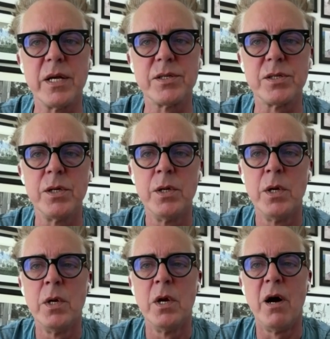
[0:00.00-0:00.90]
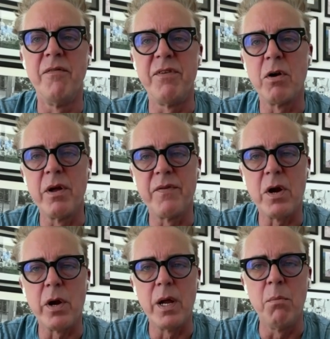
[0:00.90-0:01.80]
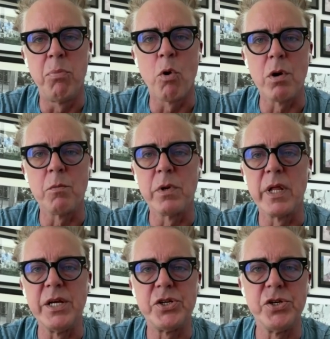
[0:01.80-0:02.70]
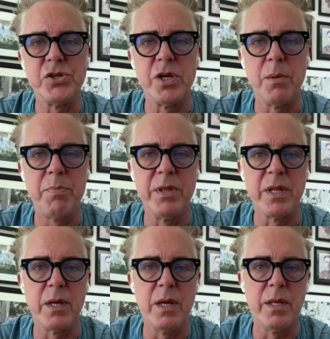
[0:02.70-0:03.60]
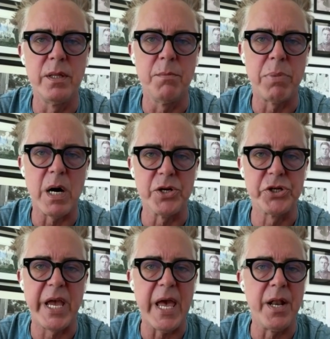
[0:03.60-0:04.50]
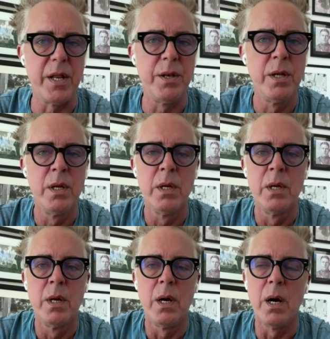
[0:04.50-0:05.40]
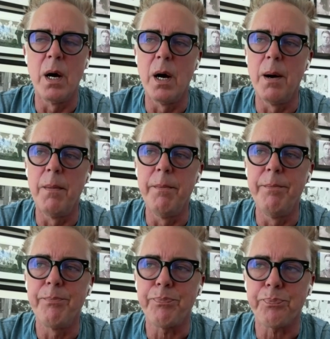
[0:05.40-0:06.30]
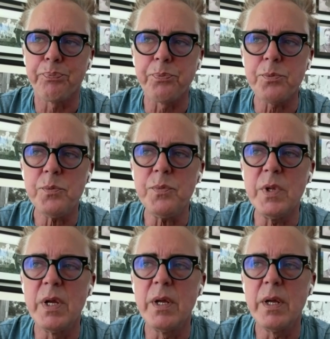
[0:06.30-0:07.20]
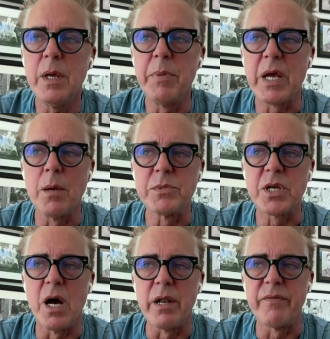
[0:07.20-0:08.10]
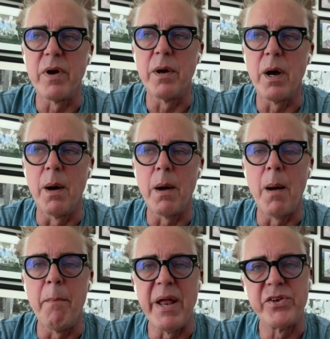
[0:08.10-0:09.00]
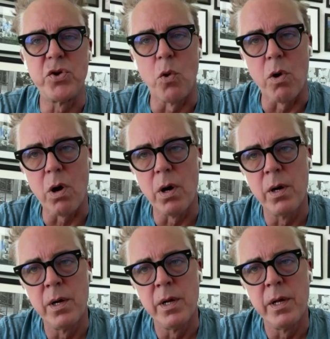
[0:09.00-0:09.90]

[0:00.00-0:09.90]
that's a very, very important relationship in the Bosch canon. Um, he becomes kind of a mentor